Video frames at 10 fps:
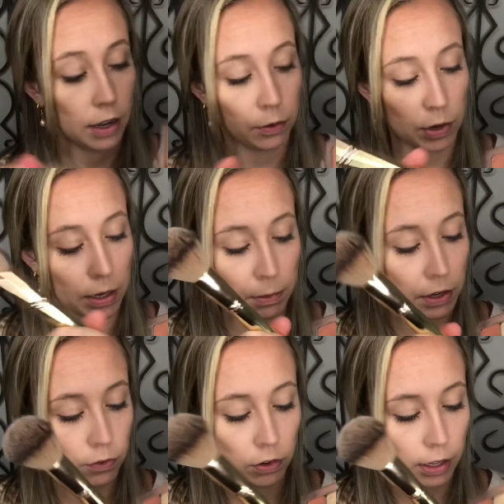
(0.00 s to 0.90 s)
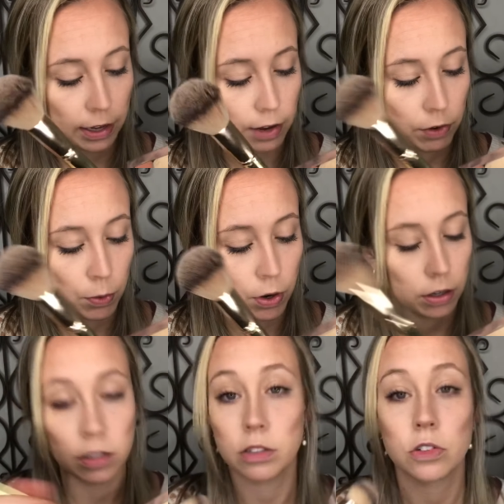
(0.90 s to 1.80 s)
I recommend it for like everyone
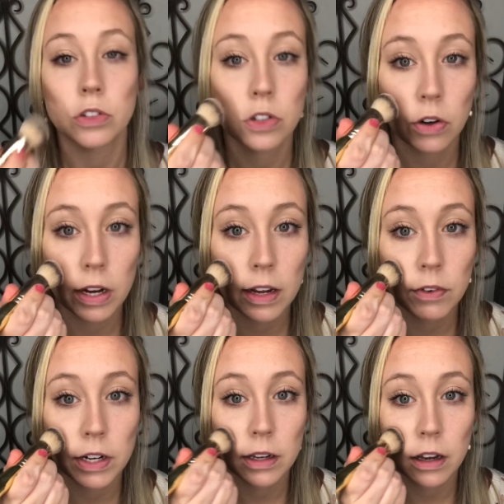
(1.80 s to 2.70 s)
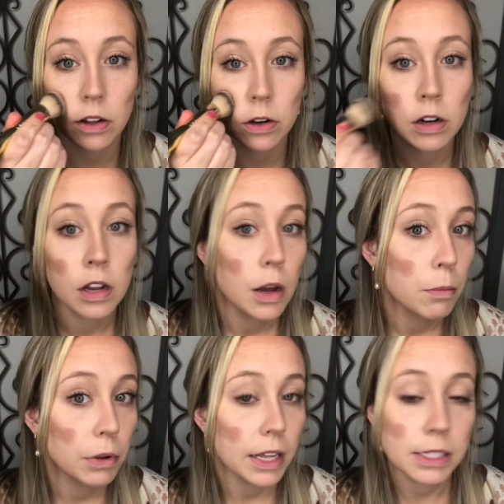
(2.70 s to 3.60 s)
because it's just a great everyday color.
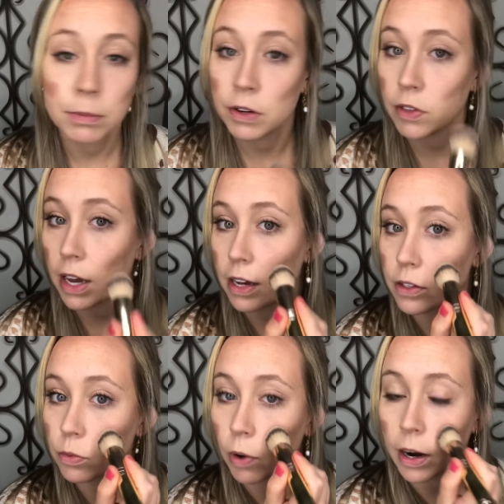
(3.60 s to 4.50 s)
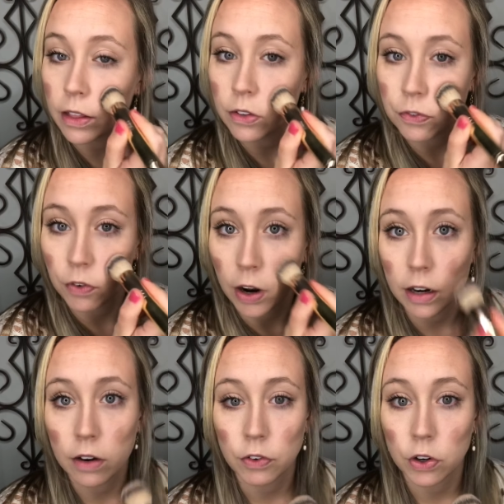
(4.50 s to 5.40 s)
Placement of that is right at the
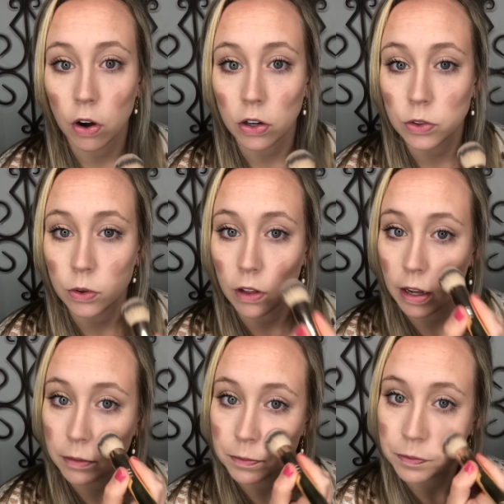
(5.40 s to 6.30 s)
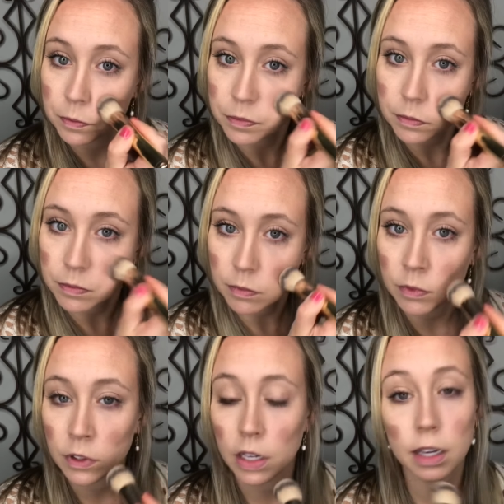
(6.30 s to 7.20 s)
front of your contour line.
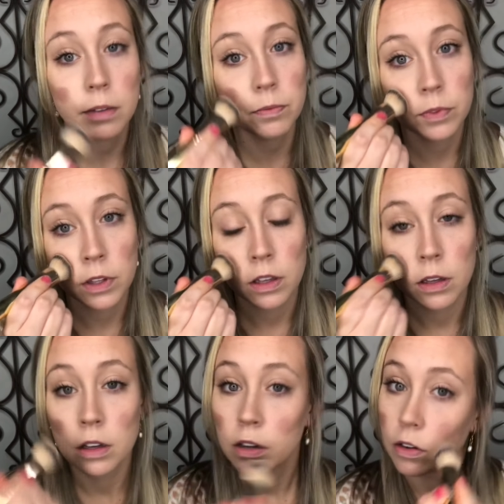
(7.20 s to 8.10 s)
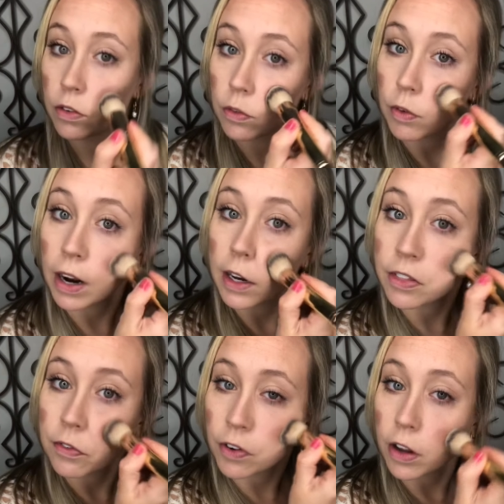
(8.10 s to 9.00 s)
Okay, right at
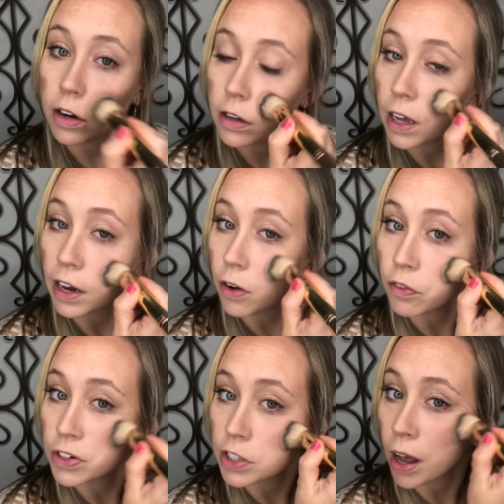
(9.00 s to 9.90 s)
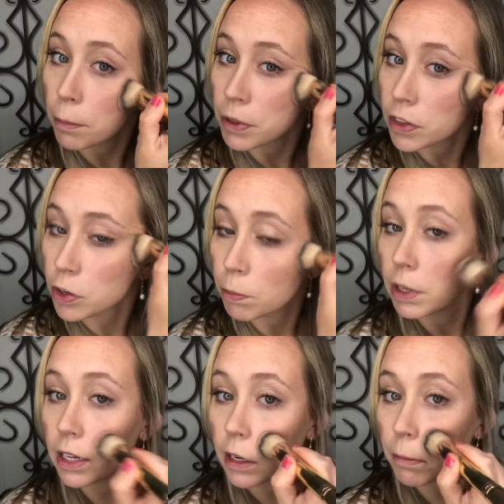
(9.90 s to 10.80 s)
the front, kind of over top, and then you
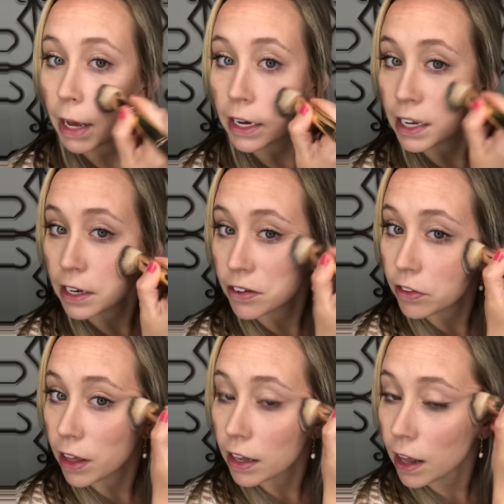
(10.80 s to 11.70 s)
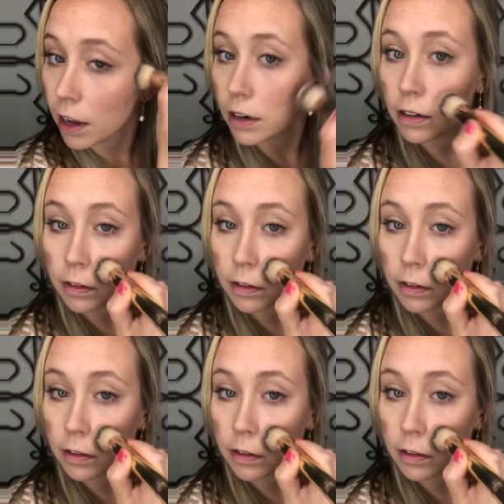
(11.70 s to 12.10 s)
blend it back into that line.